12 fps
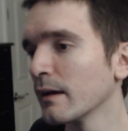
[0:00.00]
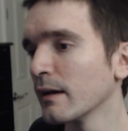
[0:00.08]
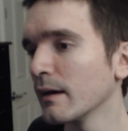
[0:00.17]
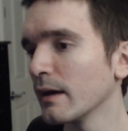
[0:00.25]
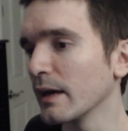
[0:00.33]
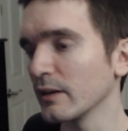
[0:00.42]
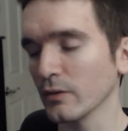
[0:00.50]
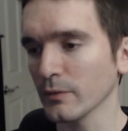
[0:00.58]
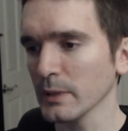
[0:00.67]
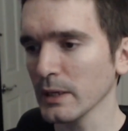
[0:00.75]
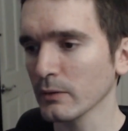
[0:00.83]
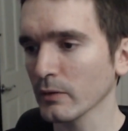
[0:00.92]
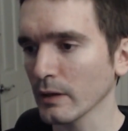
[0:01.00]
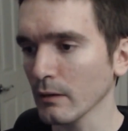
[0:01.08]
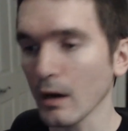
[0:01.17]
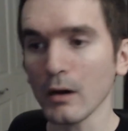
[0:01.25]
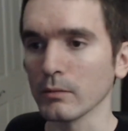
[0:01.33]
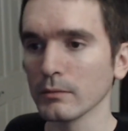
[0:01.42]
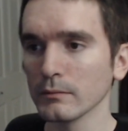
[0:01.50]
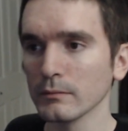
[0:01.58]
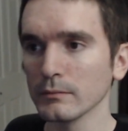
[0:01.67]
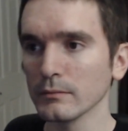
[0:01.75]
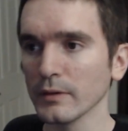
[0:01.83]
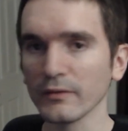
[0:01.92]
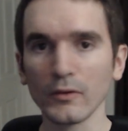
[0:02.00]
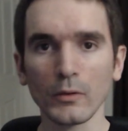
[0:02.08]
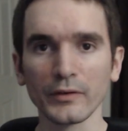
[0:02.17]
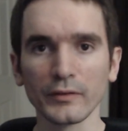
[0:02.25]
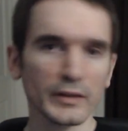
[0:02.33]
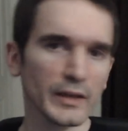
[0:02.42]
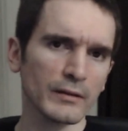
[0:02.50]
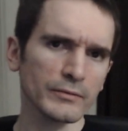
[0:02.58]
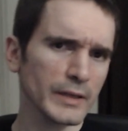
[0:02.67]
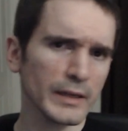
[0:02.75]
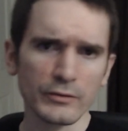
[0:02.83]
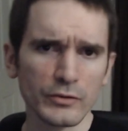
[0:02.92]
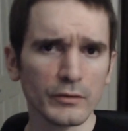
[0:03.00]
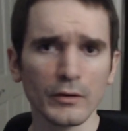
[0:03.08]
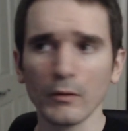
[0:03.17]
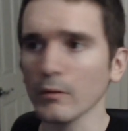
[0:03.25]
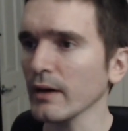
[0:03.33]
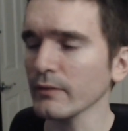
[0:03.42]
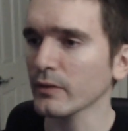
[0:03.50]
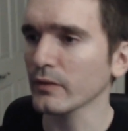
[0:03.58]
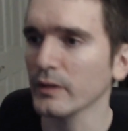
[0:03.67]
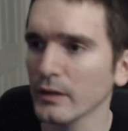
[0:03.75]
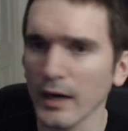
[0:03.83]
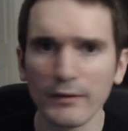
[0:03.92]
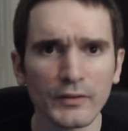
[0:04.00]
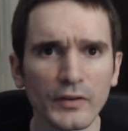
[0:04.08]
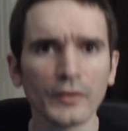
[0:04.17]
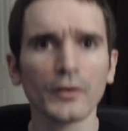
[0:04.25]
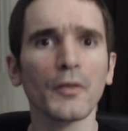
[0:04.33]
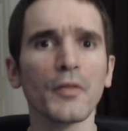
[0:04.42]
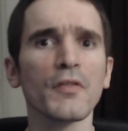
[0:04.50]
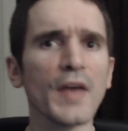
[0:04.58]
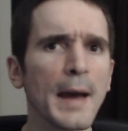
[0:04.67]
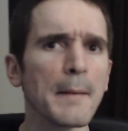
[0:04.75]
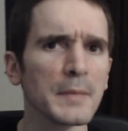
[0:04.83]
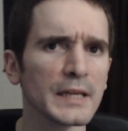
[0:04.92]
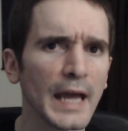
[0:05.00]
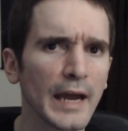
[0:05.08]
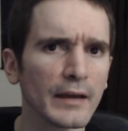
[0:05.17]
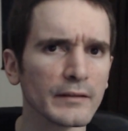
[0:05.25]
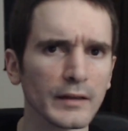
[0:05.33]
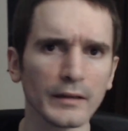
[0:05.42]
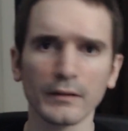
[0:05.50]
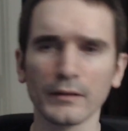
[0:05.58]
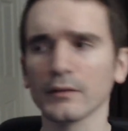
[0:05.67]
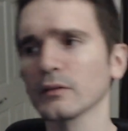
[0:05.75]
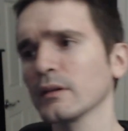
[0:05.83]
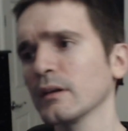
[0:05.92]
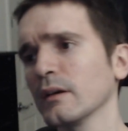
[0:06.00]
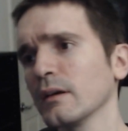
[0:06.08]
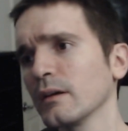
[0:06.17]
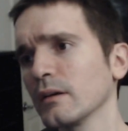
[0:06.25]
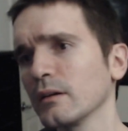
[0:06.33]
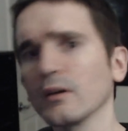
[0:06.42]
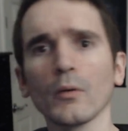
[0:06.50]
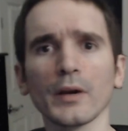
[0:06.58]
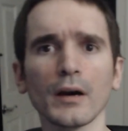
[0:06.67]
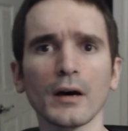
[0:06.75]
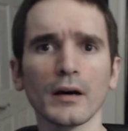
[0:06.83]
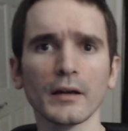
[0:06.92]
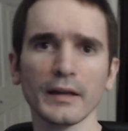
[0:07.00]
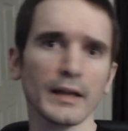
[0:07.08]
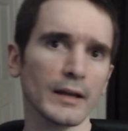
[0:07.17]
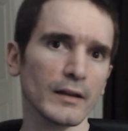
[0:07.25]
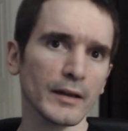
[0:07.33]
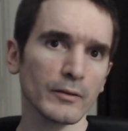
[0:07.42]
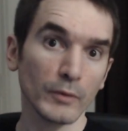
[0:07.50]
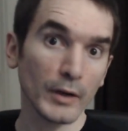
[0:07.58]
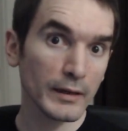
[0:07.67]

And so for me, it was like, oh, of course, yeah, sure, no, obviously there are that many accidents going on in LA, right?